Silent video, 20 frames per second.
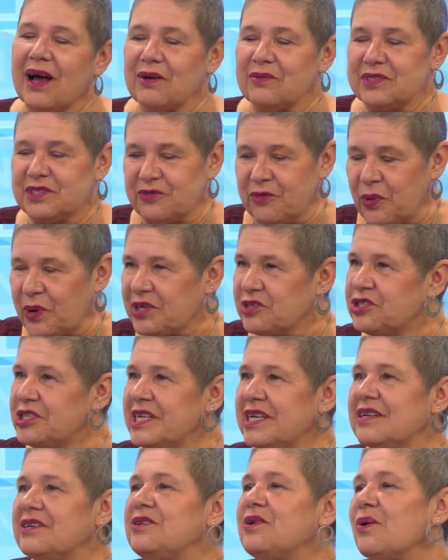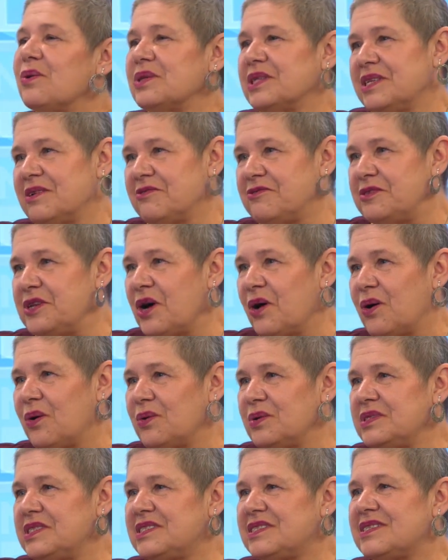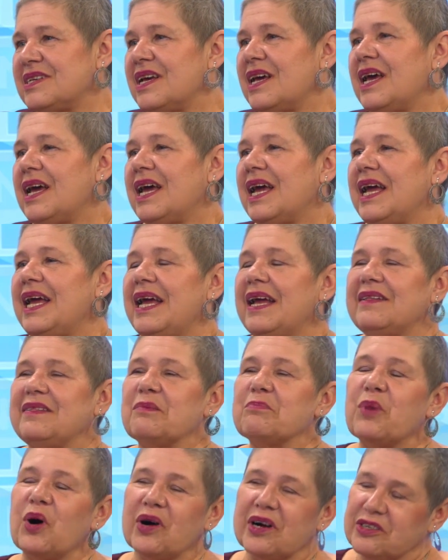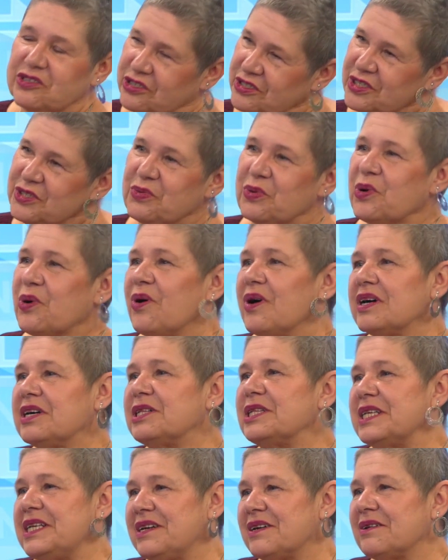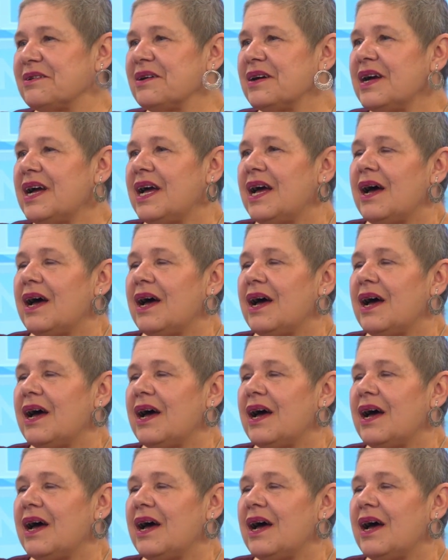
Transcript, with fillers: I was fortunate, no lymph nodes, and the margins were all clear.